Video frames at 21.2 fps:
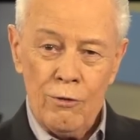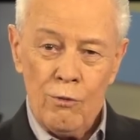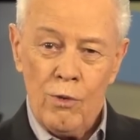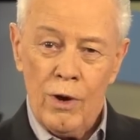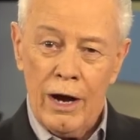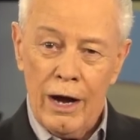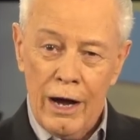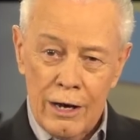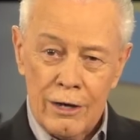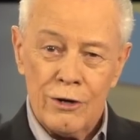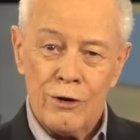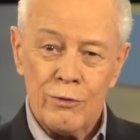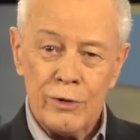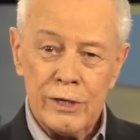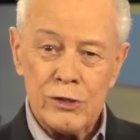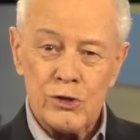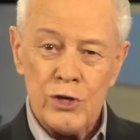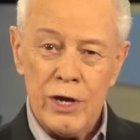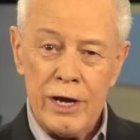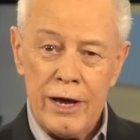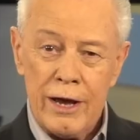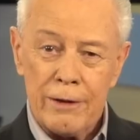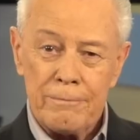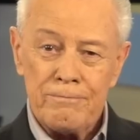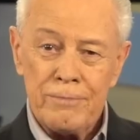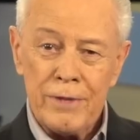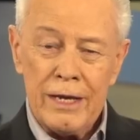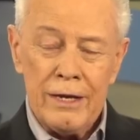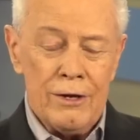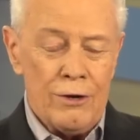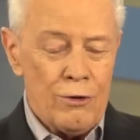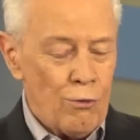Well, how long is that?
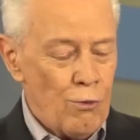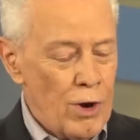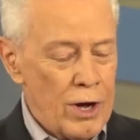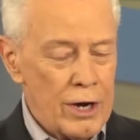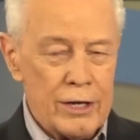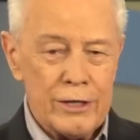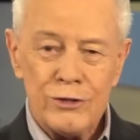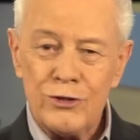Well,